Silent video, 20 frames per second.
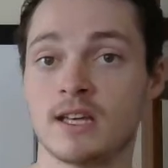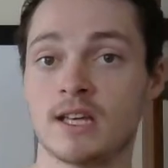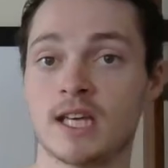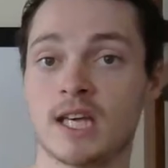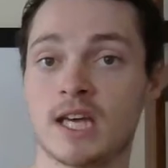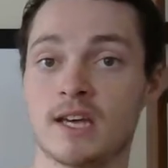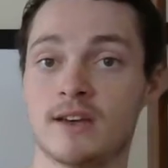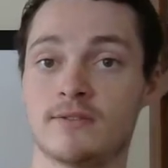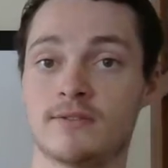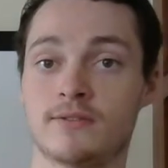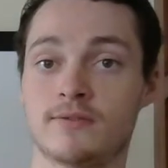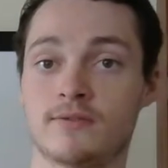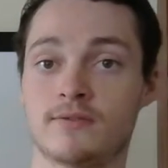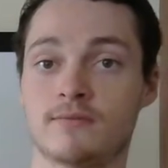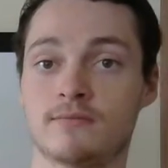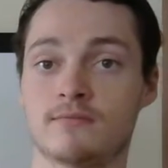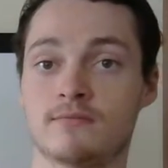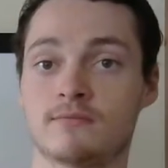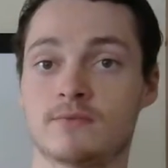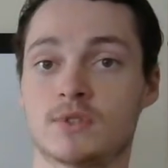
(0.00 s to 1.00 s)
if
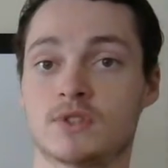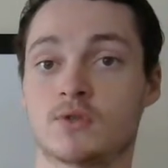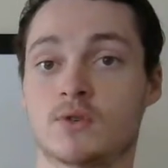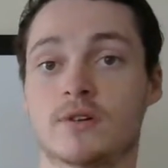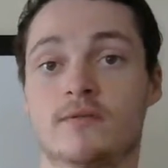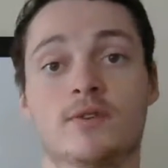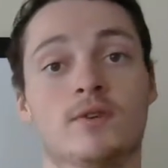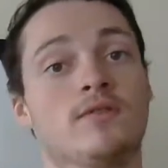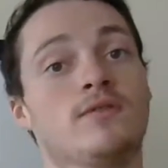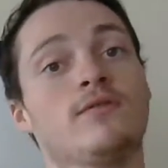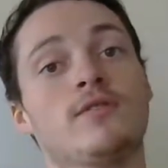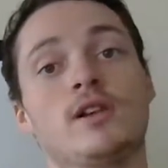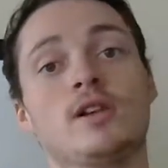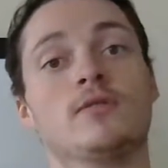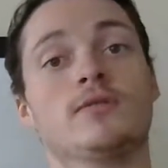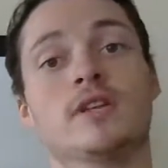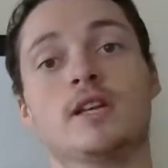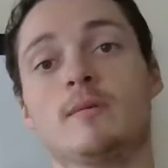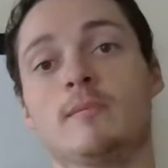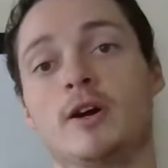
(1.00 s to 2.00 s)
sort of you
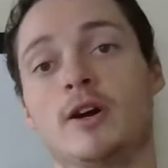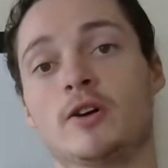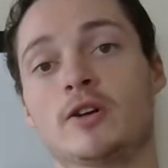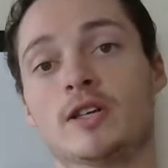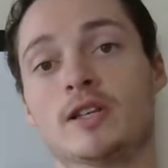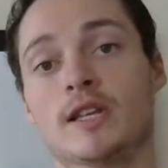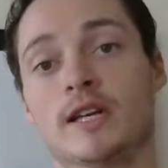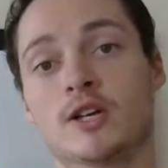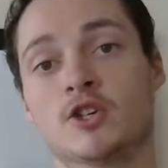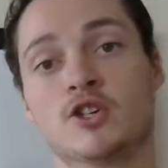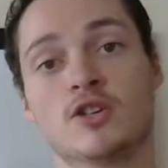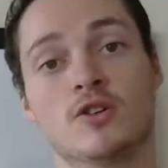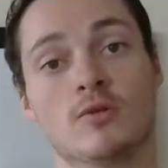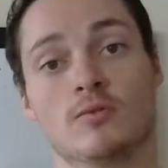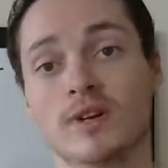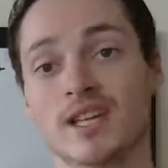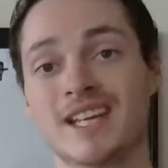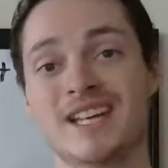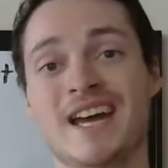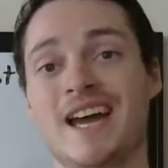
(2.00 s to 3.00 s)
follow the American election, or
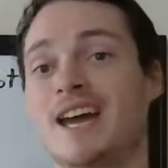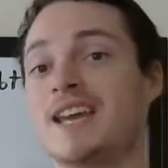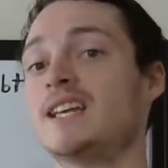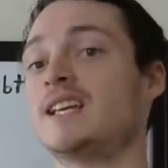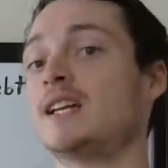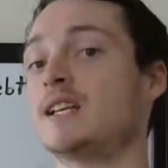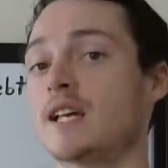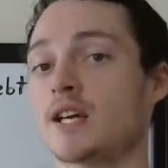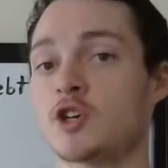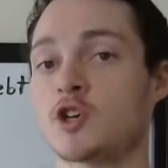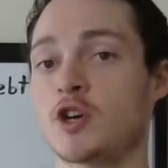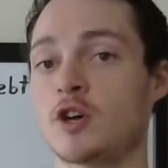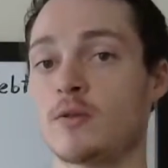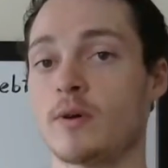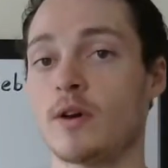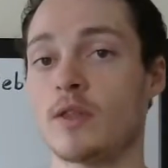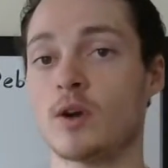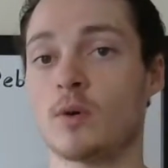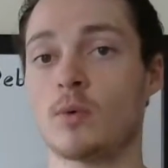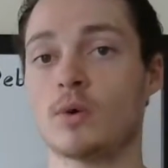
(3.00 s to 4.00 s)
really any election
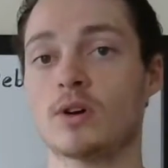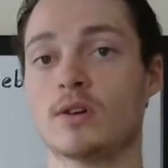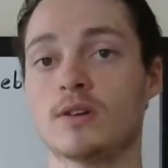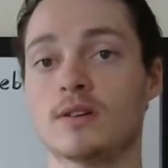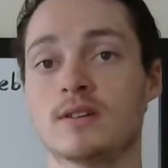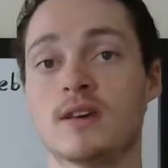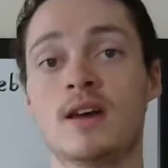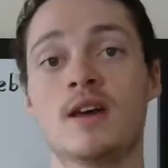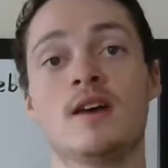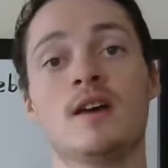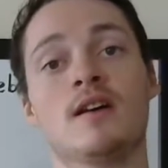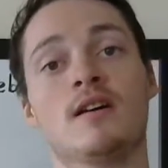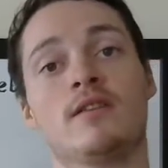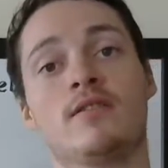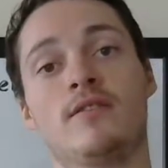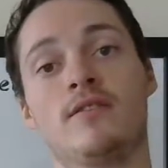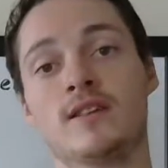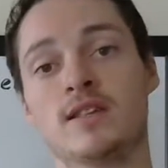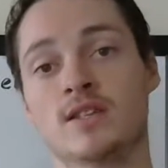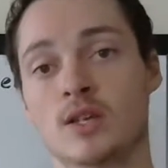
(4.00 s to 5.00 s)
around the world,
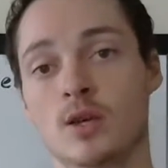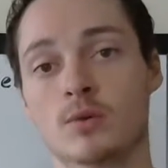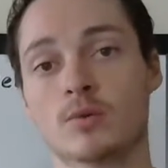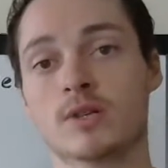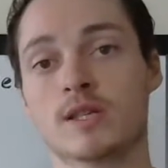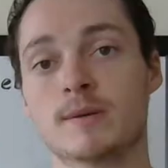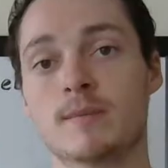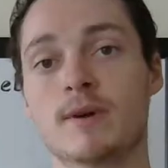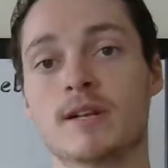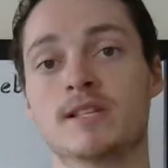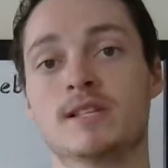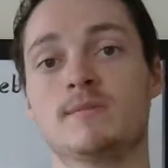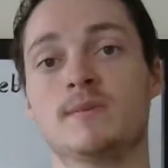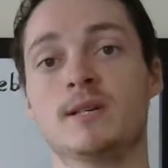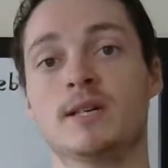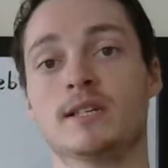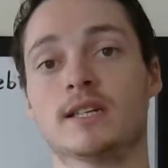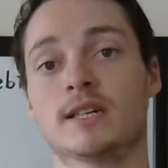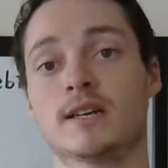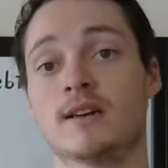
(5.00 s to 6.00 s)
fiscal
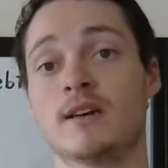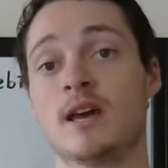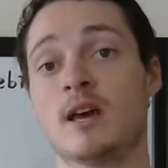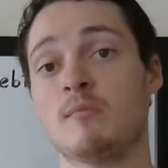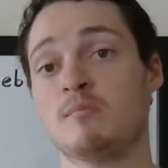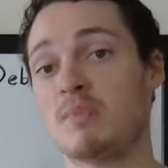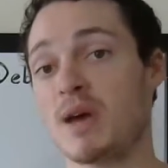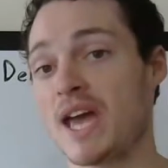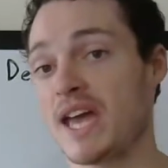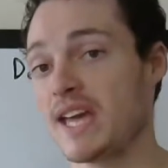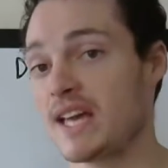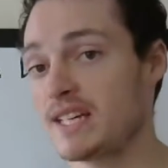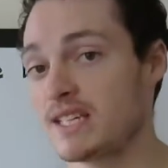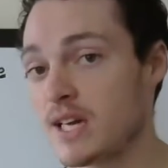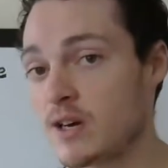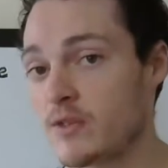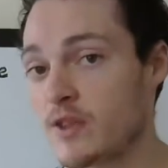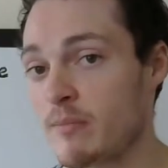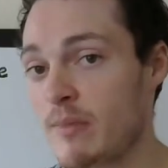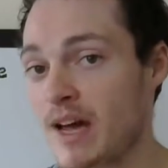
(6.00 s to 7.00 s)
responsibility, paying
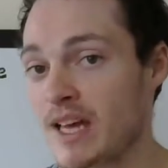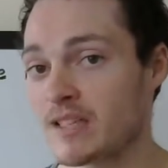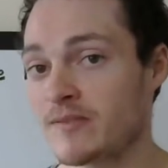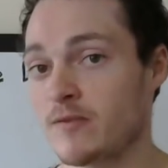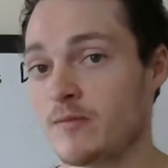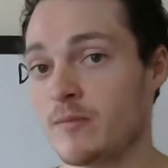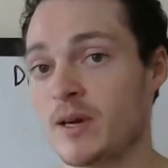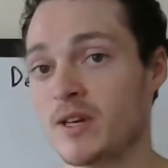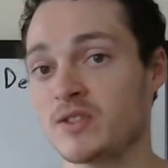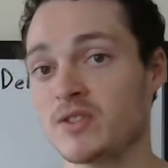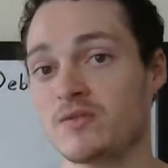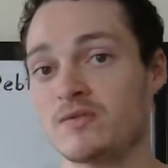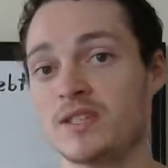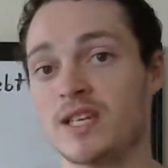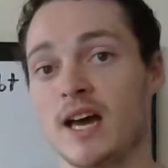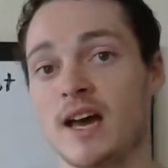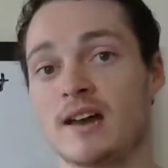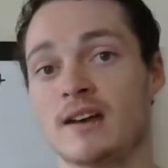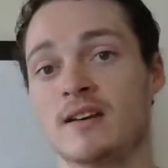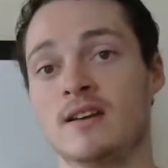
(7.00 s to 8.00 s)
down the massive amounts of
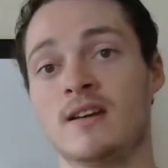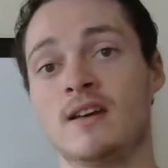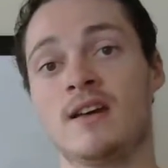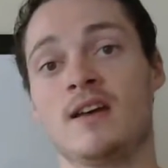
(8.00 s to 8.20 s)
debt,